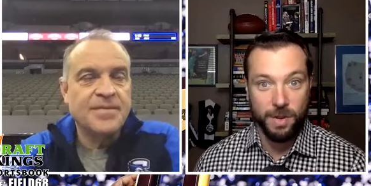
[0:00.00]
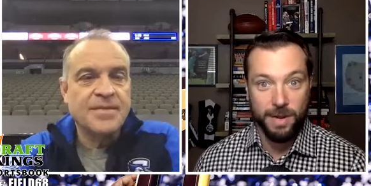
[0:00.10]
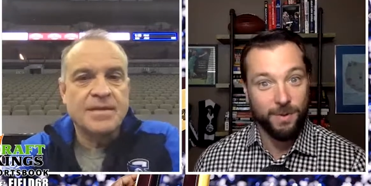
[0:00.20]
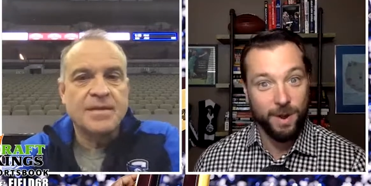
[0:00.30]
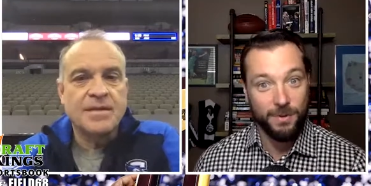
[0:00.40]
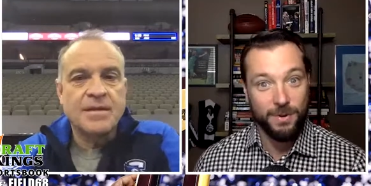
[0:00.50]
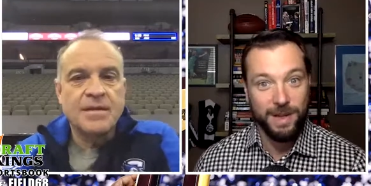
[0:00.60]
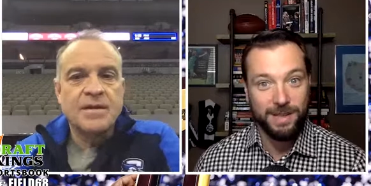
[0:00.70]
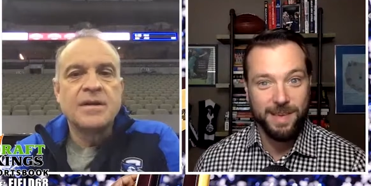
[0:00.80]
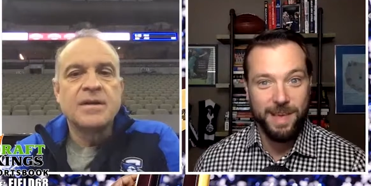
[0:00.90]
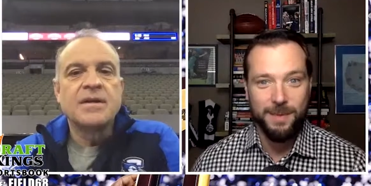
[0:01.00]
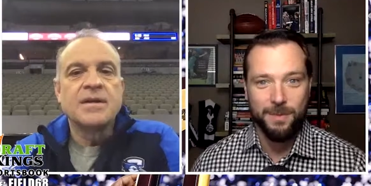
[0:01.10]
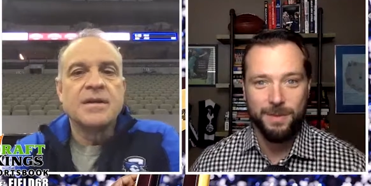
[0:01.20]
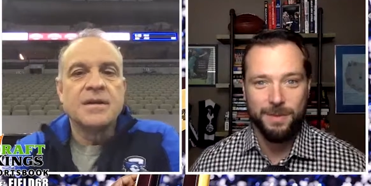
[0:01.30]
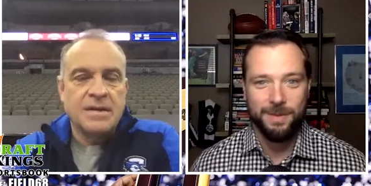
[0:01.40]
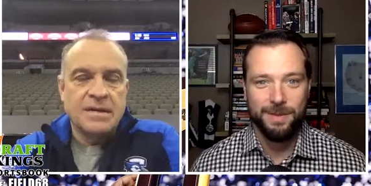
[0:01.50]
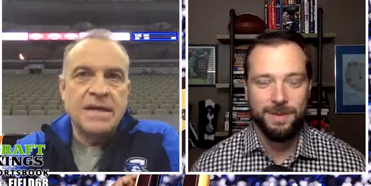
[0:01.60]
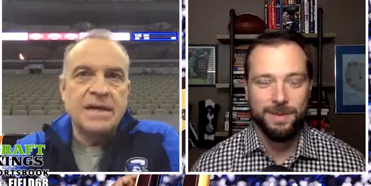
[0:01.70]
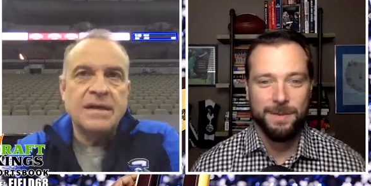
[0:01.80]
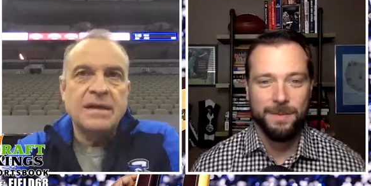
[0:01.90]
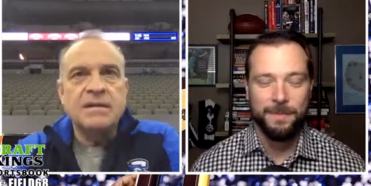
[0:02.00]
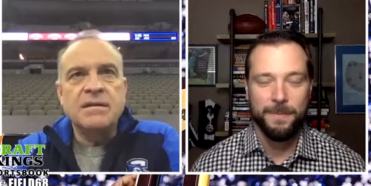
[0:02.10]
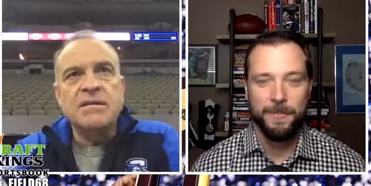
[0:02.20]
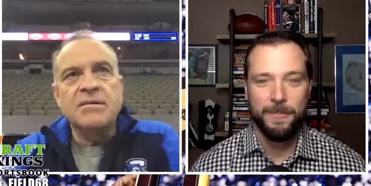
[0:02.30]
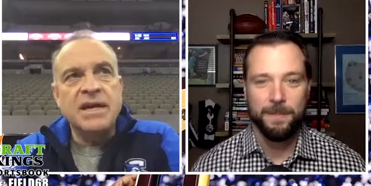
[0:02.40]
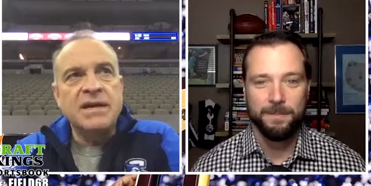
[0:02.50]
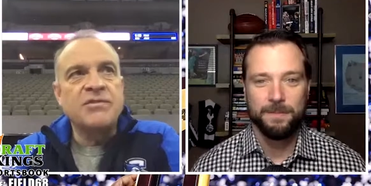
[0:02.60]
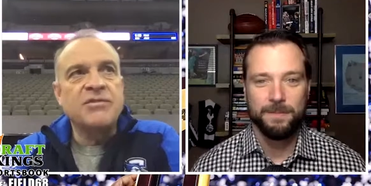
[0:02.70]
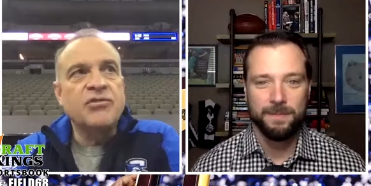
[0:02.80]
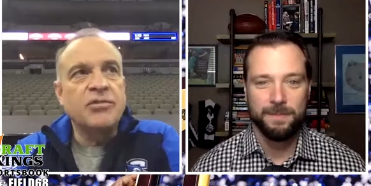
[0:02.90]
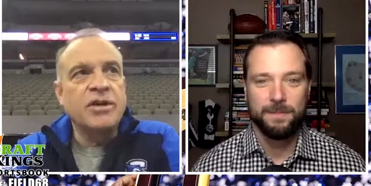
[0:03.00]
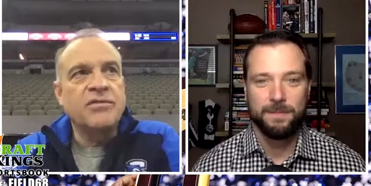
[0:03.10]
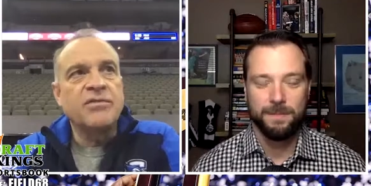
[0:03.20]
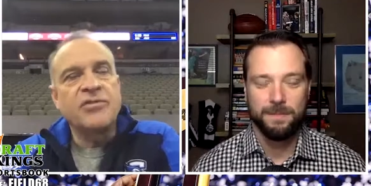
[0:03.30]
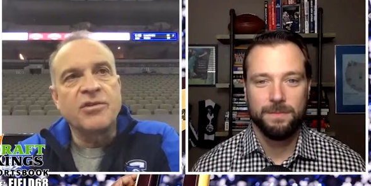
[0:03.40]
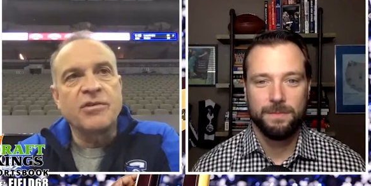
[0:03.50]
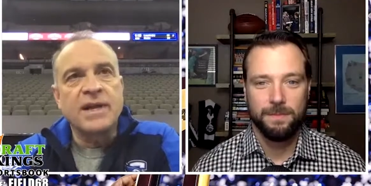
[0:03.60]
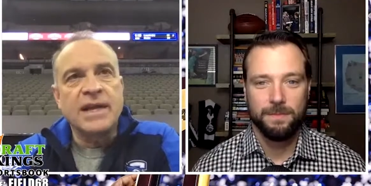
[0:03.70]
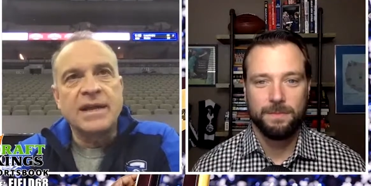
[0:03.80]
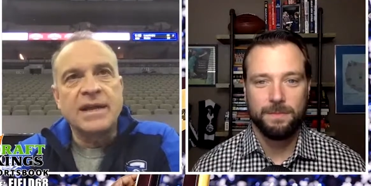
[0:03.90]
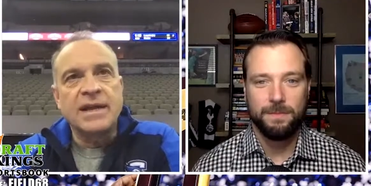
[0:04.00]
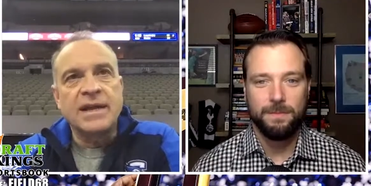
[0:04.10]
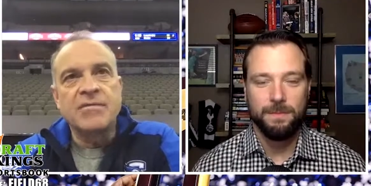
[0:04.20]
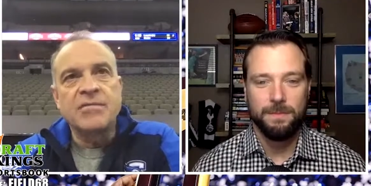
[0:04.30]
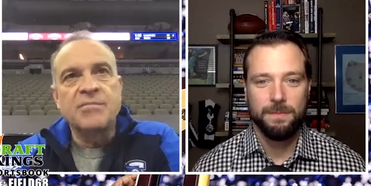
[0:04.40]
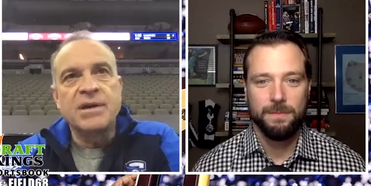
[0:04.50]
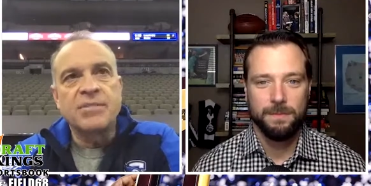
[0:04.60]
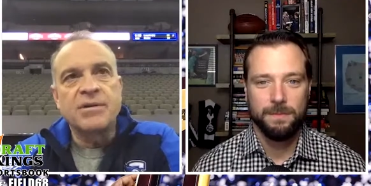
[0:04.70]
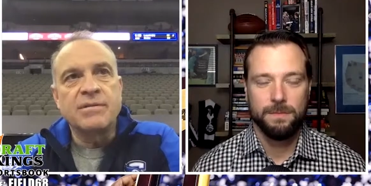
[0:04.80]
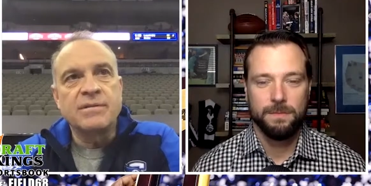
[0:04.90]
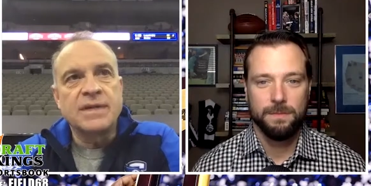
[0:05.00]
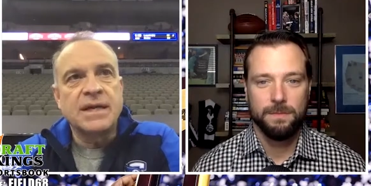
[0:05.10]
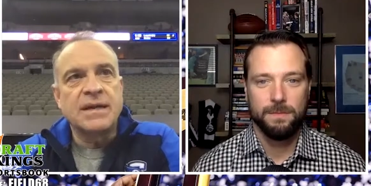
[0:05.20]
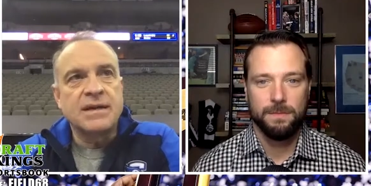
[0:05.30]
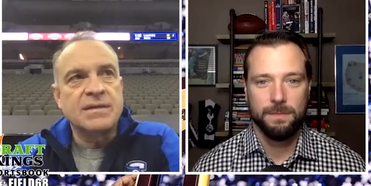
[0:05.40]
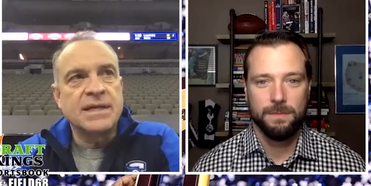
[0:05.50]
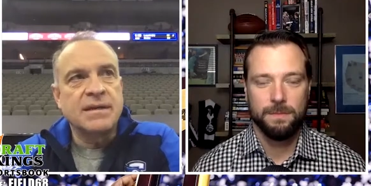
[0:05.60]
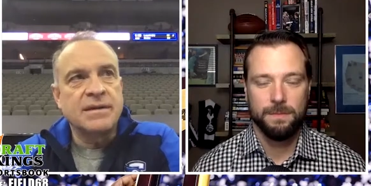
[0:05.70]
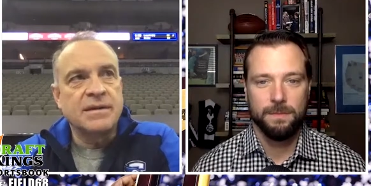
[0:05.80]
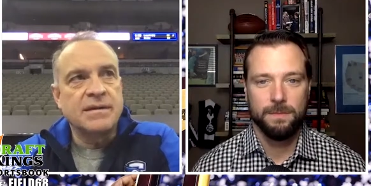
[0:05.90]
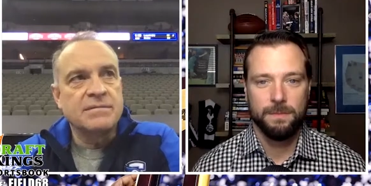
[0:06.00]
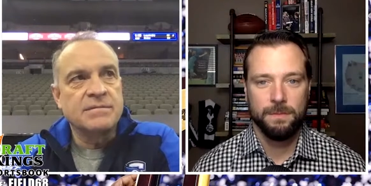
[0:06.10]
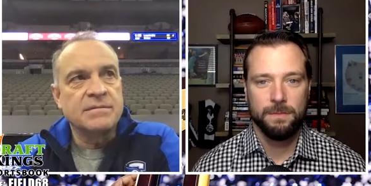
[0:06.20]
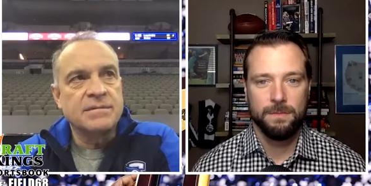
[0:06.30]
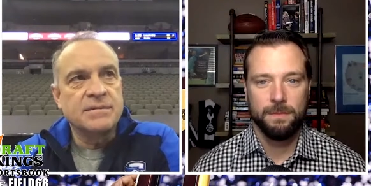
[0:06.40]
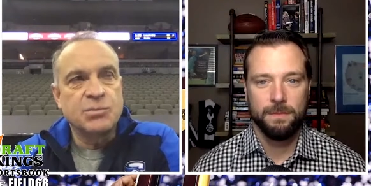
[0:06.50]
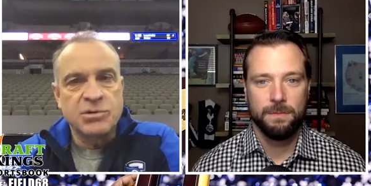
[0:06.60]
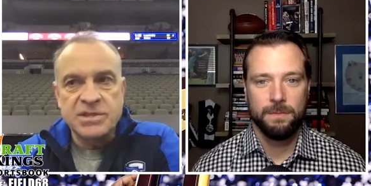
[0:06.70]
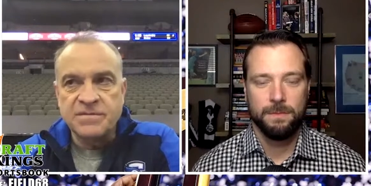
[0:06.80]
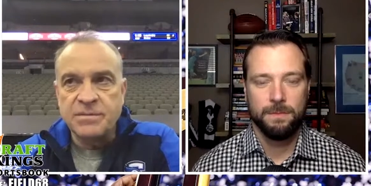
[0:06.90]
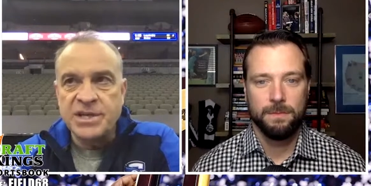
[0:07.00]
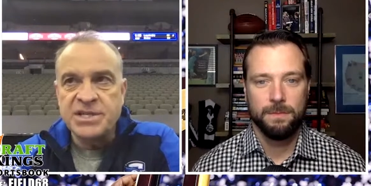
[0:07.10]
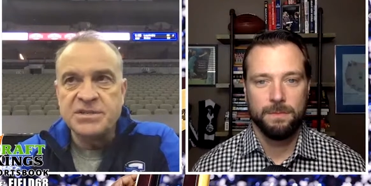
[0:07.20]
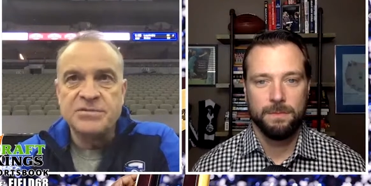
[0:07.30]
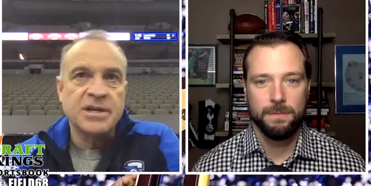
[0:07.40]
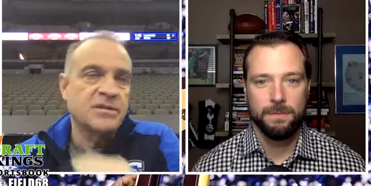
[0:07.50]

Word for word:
Speaker 1: getting ready for your next game. Yeah,
Speaker 2: you, you know you have to enjoy it for sure. And and I can remember uh, telling our sports information director